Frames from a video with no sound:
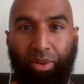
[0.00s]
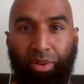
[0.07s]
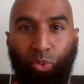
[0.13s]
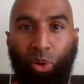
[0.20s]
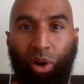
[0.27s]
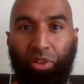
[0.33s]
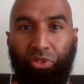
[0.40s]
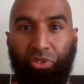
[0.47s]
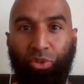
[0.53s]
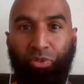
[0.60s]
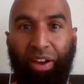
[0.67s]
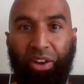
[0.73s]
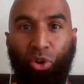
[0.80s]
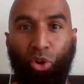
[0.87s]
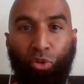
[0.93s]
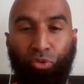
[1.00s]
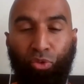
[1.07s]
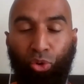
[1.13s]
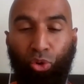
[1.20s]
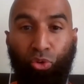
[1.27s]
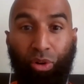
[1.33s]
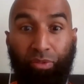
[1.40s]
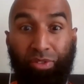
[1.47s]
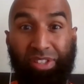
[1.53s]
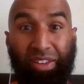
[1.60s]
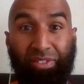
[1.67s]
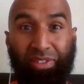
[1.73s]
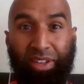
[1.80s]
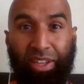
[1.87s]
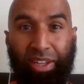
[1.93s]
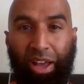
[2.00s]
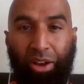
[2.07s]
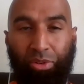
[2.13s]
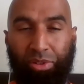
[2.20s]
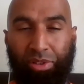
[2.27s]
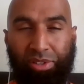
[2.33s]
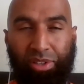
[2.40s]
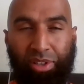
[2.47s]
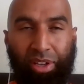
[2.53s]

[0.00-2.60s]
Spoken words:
whilst you've had no food or drink for 17 hours,